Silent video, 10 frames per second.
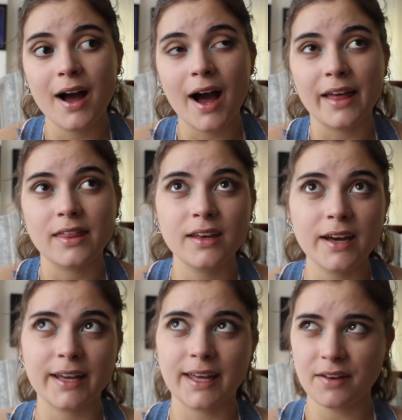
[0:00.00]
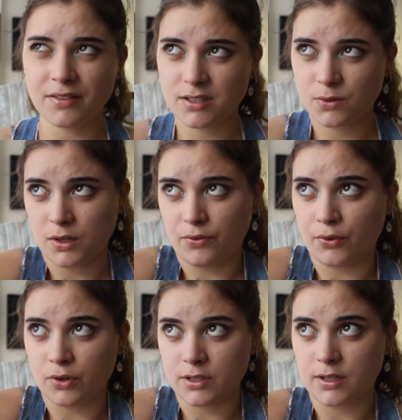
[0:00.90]
I think I gave this one a
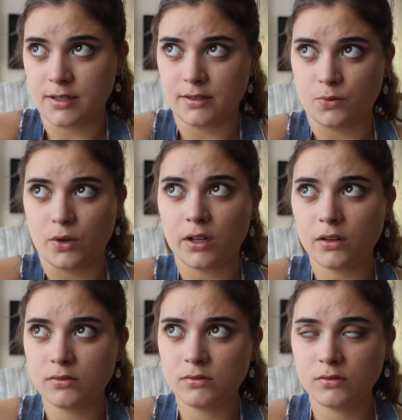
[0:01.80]
4 stars as well.